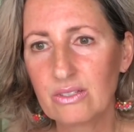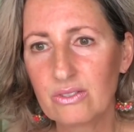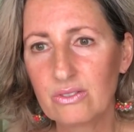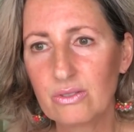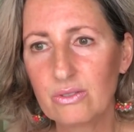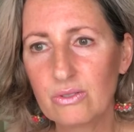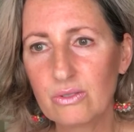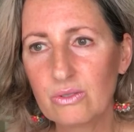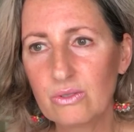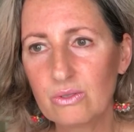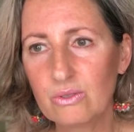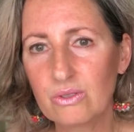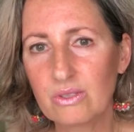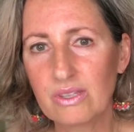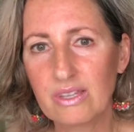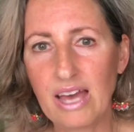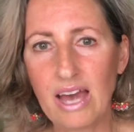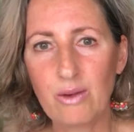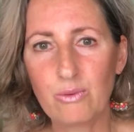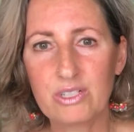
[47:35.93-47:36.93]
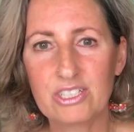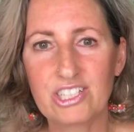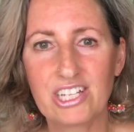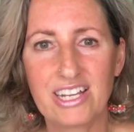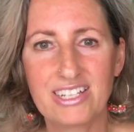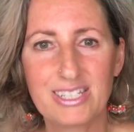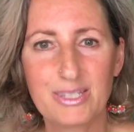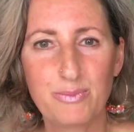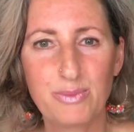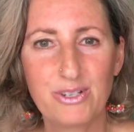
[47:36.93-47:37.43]
to that which
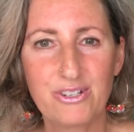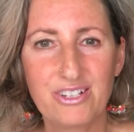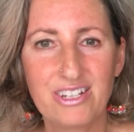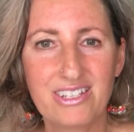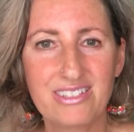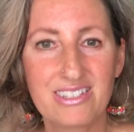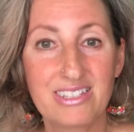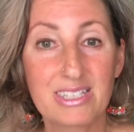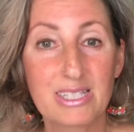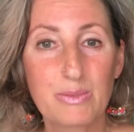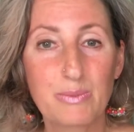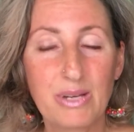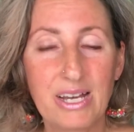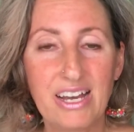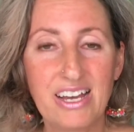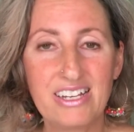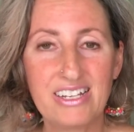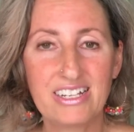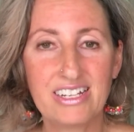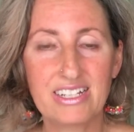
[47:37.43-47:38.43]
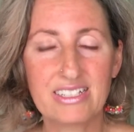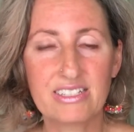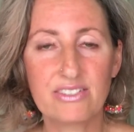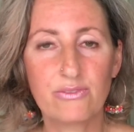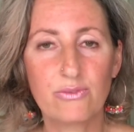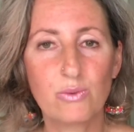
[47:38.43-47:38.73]
our spirit has inspired in us,